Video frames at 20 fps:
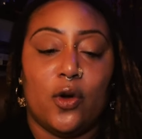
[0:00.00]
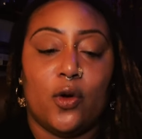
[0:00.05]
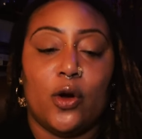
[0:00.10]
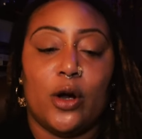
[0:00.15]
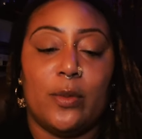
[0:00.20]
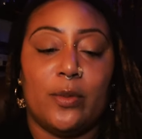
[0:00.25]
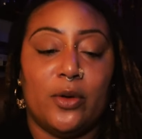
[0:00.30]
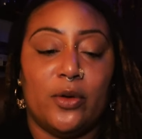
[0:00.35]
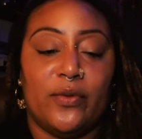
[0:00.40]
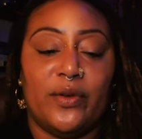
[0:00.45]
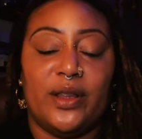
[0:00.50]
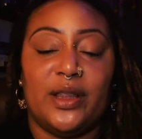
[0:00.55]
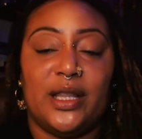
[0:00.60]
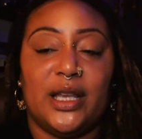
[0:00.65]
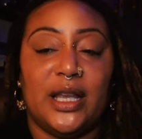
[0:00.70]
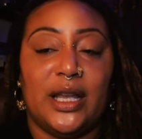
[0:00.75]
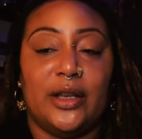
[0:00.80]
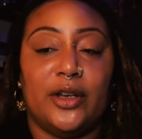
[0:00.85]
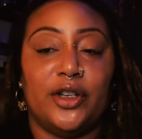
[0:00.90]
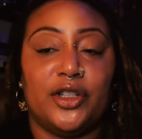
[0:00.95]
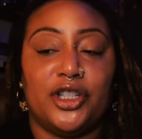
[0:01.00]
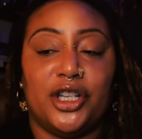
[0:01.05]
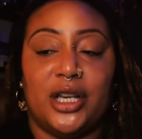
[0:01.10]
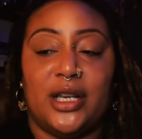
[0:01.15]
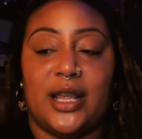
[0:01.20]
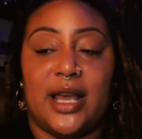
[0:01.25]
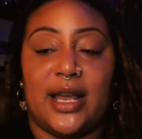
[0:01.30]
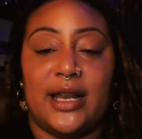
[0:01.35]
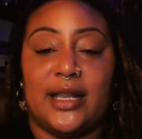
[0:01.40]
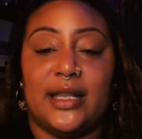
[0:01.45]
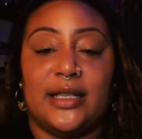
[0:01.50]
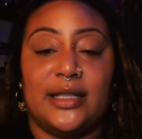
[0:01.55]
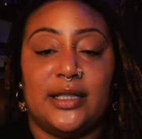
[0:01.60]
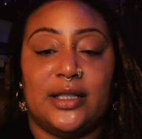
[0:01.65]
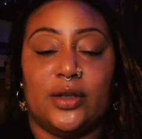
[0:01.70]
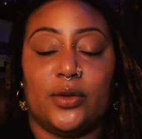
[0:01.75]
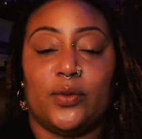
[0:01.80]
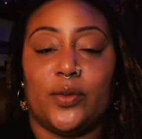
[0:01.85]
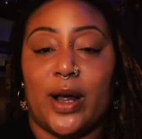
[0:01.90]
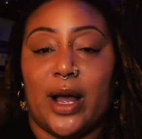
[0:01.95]
or moving the energy that is
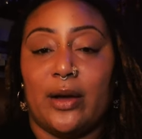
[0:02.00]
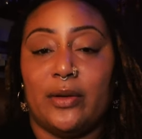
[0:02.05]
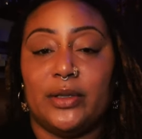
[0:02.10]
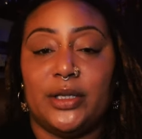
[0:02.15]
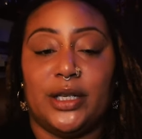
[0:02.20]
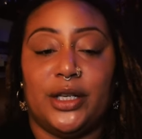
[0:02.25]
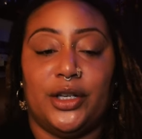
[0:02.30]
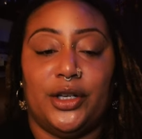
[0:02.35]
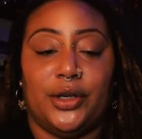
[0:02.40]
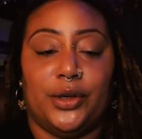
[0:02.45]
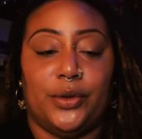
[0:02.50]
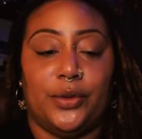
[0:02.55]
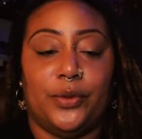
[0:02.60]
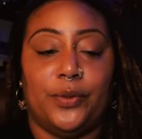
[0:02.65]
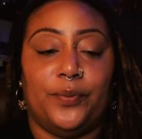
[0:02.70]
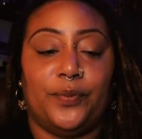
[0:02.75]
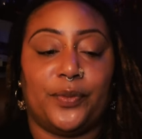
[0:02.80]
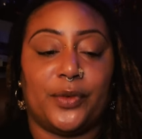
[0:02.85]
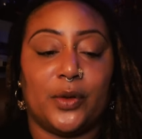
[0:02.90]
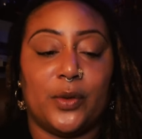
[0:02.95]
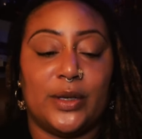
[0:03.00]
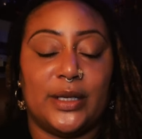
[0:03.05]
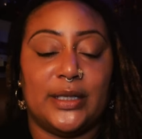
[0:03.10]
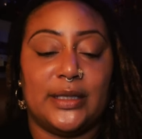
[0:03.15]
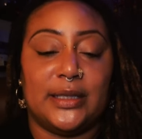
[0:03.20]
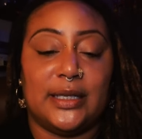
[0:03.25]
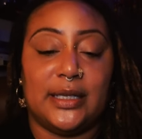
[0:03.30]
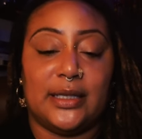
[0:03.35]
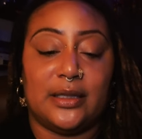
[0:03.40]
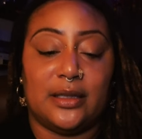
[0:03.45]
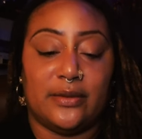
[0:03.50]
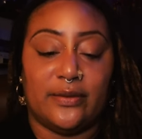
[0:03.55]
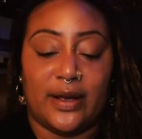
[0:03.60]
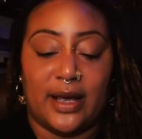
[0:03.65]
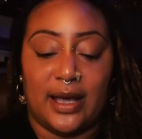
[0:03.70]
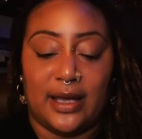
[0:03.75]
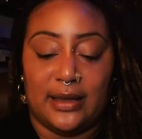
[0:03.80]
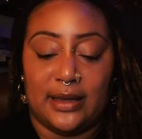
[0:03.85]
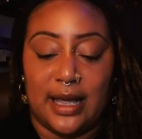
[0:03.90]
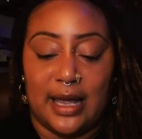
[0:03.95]
surrounding you. What is this,
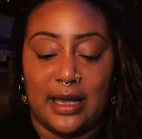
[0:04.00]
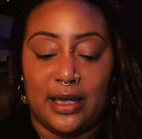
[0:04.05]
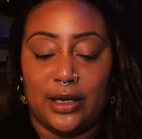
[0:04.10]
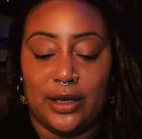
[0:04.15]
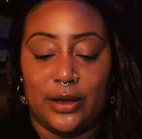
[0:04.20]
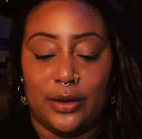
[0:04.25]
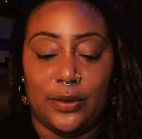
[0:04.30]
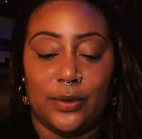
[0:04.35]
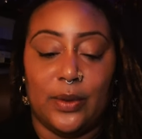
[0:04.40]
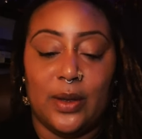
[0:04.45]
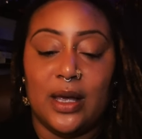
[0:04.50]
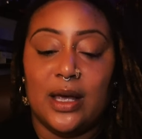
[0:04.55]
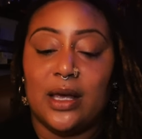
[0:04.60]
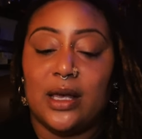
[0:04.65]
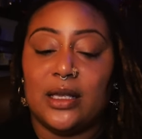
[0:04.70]
divine? Thank you.